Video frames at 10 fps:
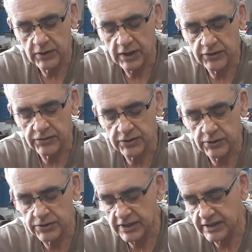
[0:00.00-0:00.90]

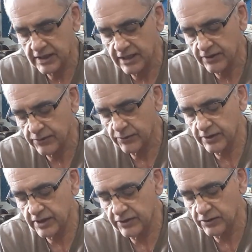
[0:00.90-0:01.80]
introduce it through
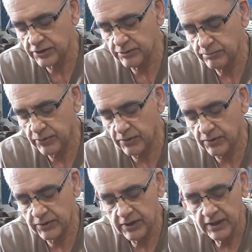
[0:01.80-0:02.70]
the induction
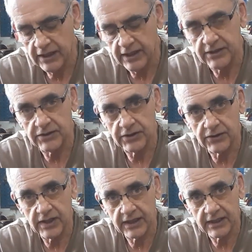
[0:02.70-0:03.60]
port into the
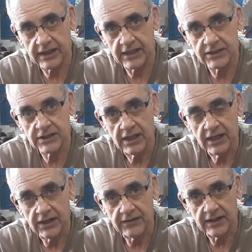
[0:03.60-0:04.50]
crankcase,
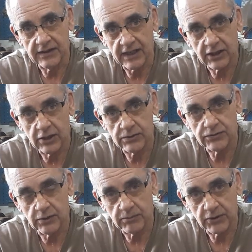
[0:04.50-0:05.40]
and then that goes
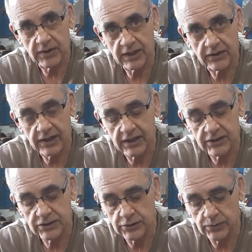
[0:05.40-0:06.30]
from the
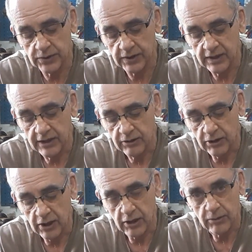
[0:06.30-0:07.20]
crankcase to the
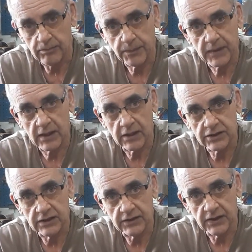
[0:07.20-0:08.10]

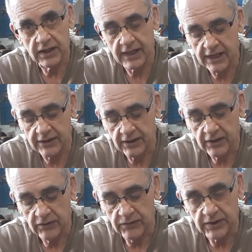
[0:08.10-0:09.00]
cylinder head
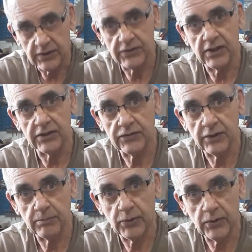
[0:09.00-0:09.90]
via the
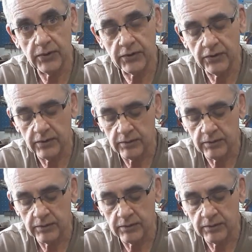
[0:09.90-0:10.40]
transfer port.